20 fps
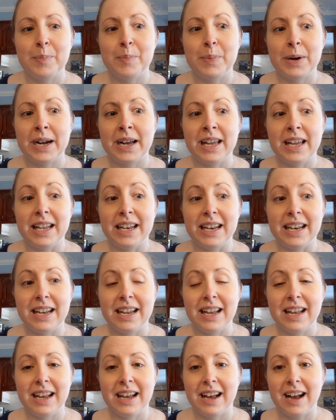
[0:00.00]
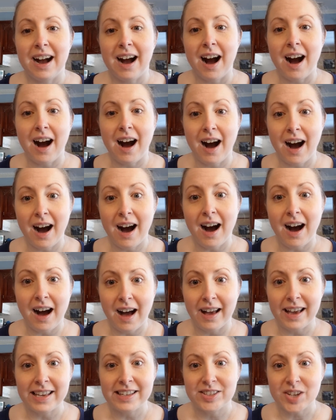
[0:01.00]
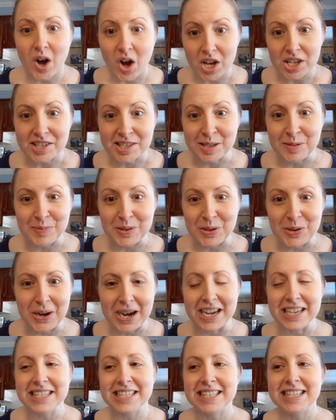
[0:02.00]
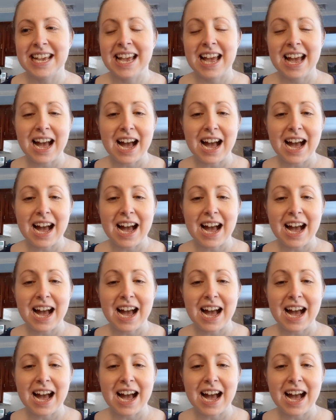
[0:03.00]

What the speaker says: But it's awesome, you guys.